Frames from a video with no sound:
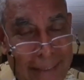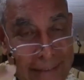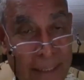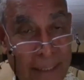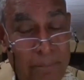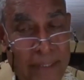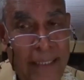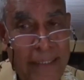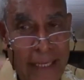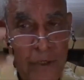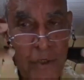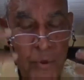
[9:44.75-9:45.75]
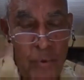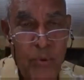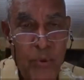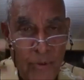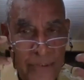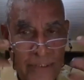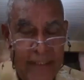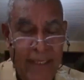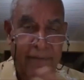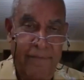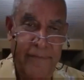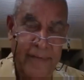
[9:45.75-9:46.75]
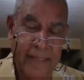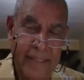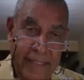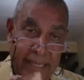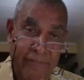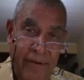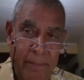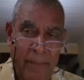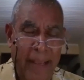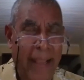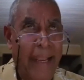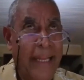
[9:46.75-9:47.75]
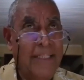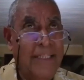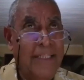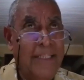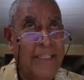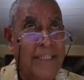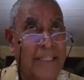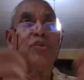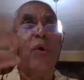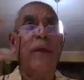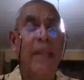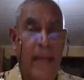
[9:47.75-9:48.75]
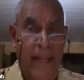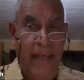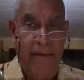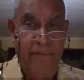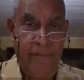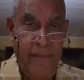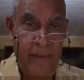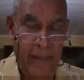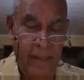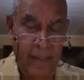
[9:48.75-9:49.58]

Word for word: is something that you yourself develop. Instead of enjoying life,